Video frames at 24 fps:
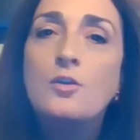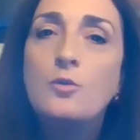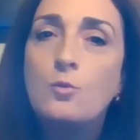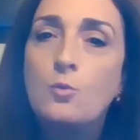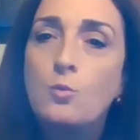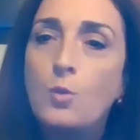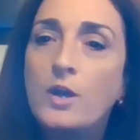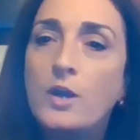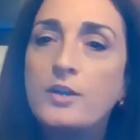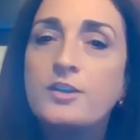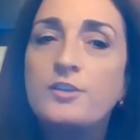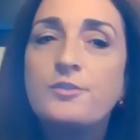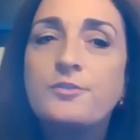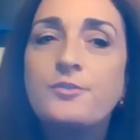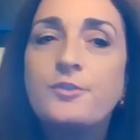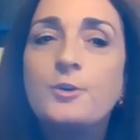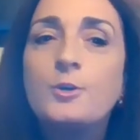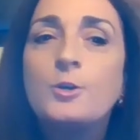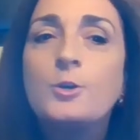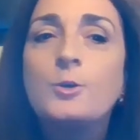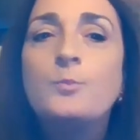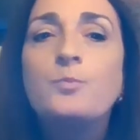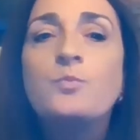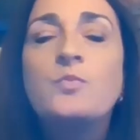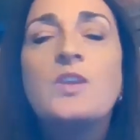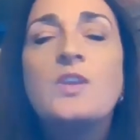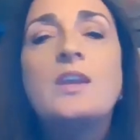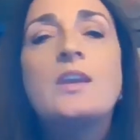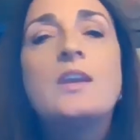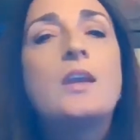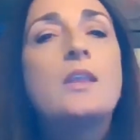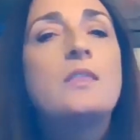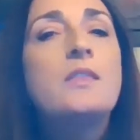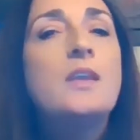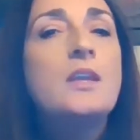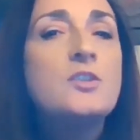wonderful,
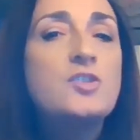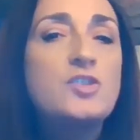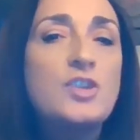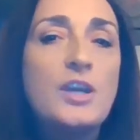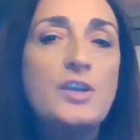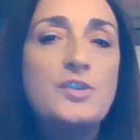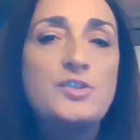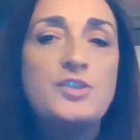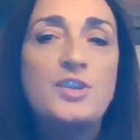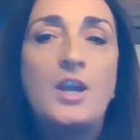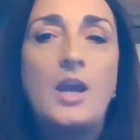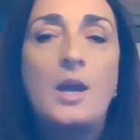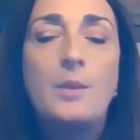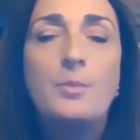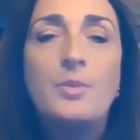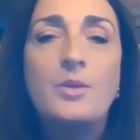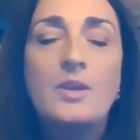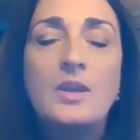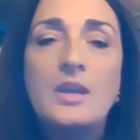and then change it up.